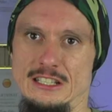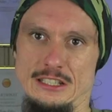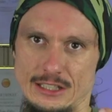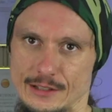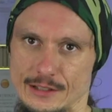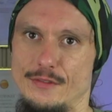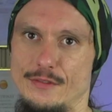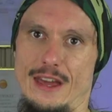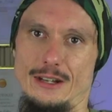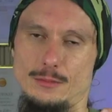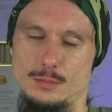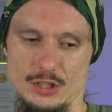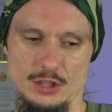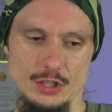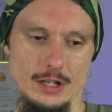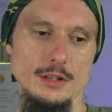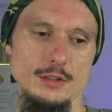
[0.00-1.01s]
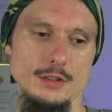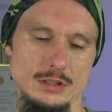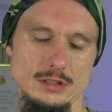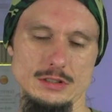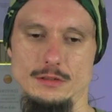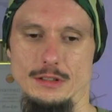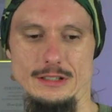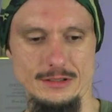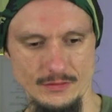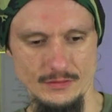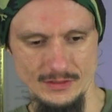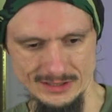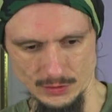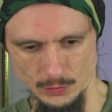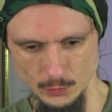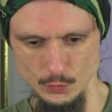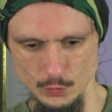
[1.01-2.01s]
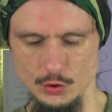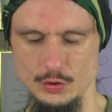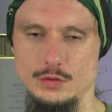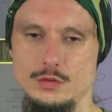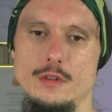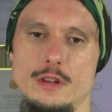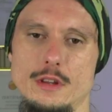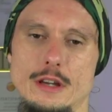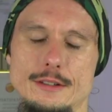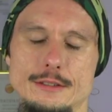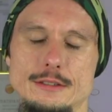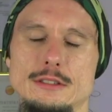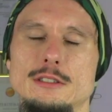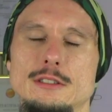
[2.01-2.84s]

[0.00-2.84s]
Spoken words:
that much energy. So like the solution to that is